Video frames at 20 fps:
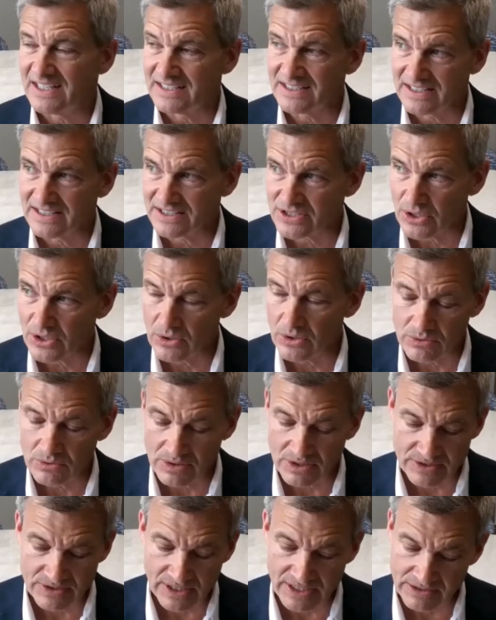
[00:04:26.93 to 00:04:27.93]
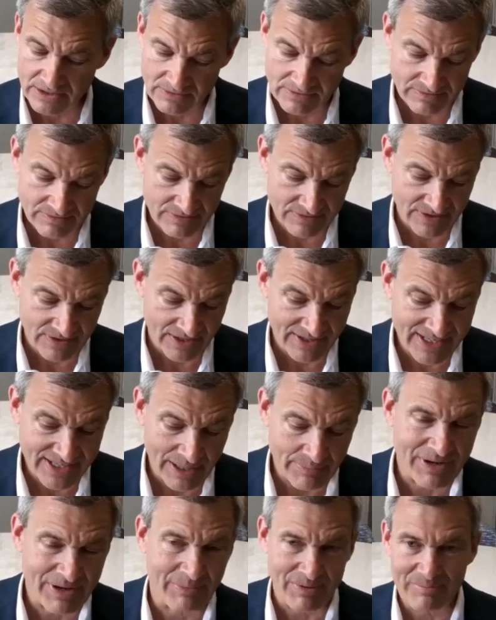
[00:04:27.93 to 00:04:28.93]
and so they, they
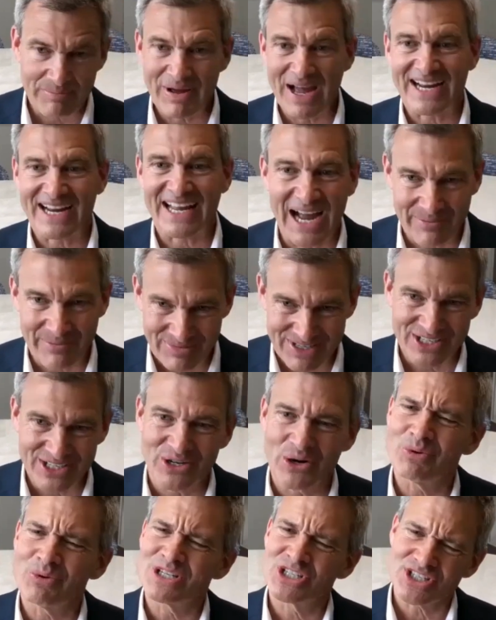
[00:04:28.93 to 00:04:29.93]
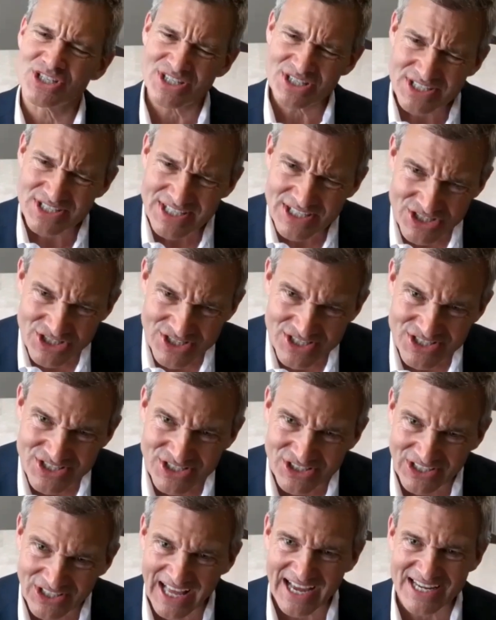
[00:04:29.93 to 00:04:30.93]
kept coming back at me, you know, would you just teach
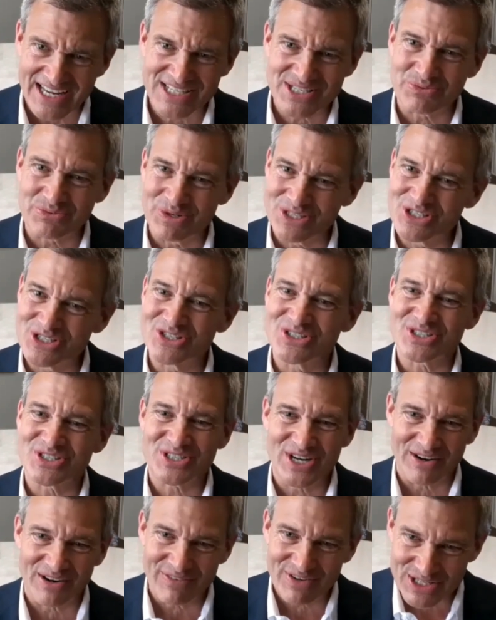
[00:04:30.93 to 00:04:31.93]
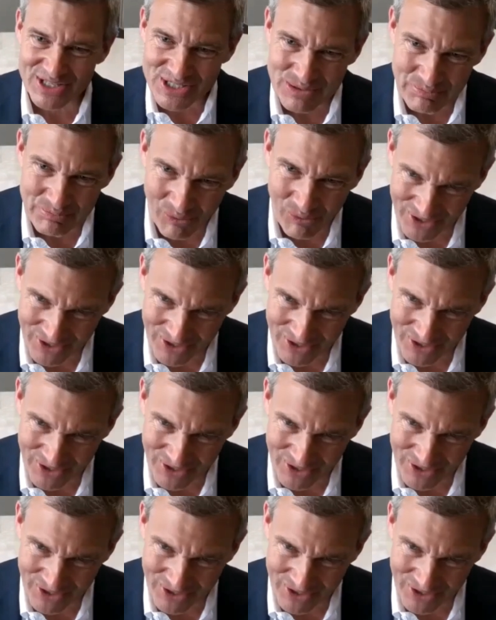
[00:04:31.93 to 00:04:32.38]
this class? Would you just cover this